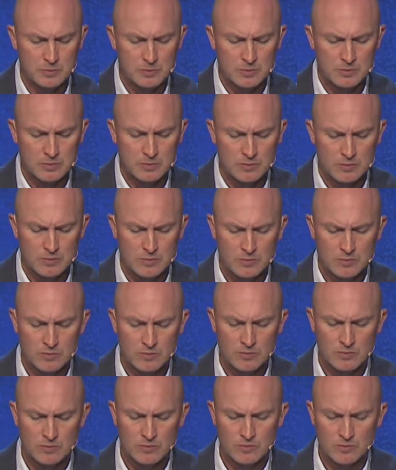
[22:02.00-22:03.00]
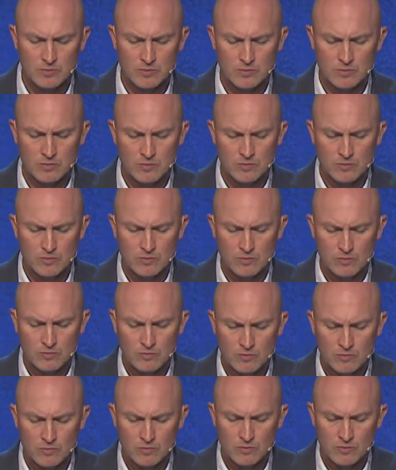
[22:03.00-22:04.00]

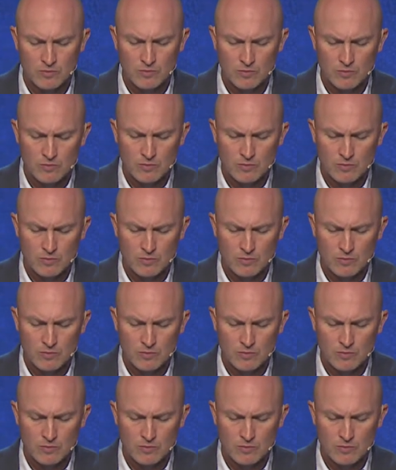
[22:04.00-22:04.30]
Nobody speaks.